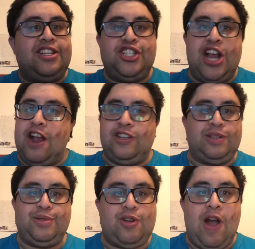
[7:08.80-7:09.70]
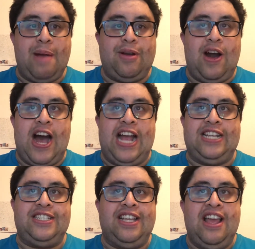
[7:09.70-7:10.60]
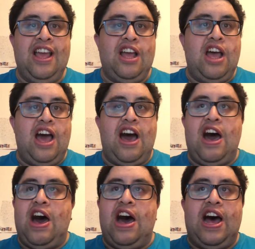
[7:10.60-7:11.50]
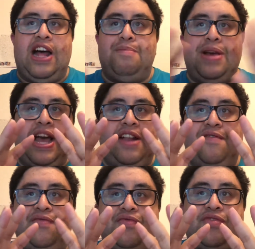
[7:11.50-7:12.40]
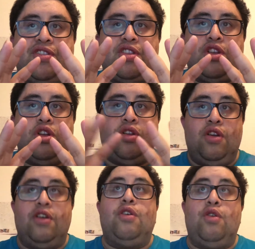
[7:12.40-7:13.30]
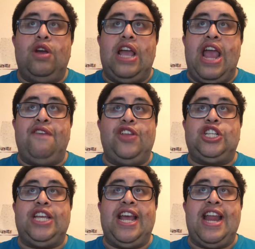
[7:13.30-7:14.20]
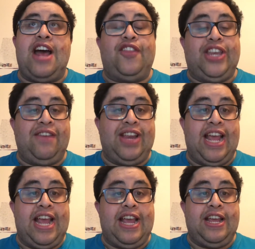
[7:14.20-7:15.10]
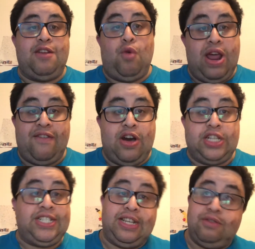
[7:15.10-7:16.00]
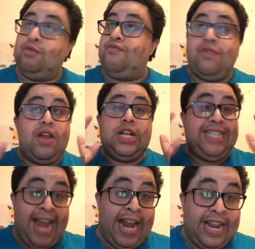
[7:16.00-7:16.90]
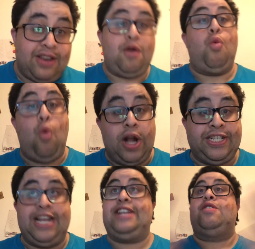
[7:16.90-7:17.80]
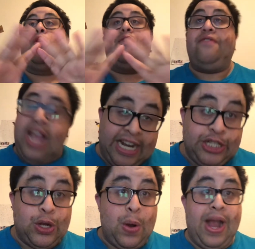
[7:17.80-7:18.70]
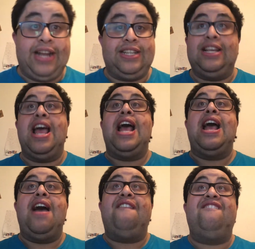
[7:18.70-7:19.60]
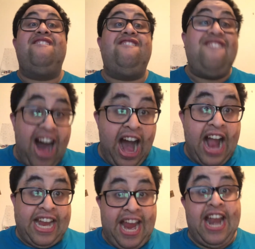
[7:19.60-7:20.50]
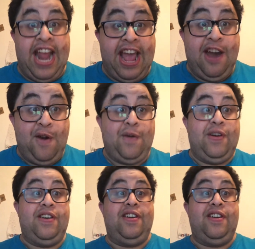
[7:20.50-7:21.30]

share, and subscribe, guys. But if you see it out on the DVD or whatever, get it, watch it, enjoy it. Fucking hell.